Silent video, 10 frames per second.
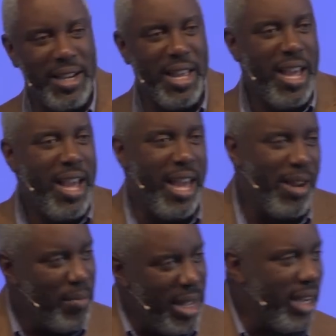and,
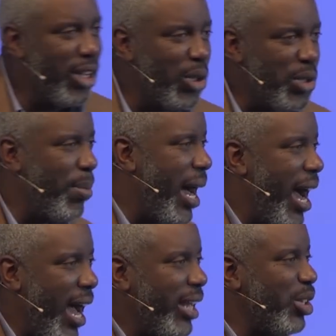and a minute goes
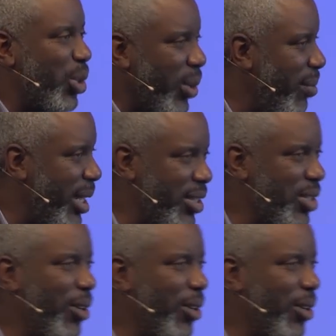by, and three minutes